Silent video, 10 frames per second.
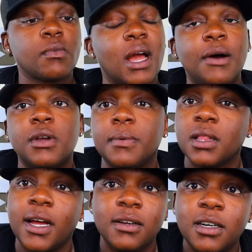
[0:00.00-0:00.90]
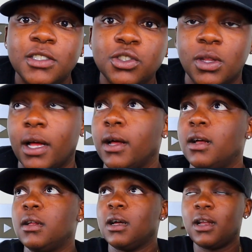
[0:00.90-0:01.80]
I would have been like, cuz you
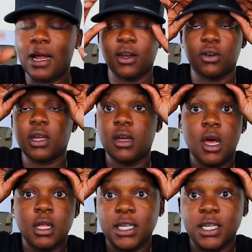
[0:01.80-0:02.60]
lying. I know that.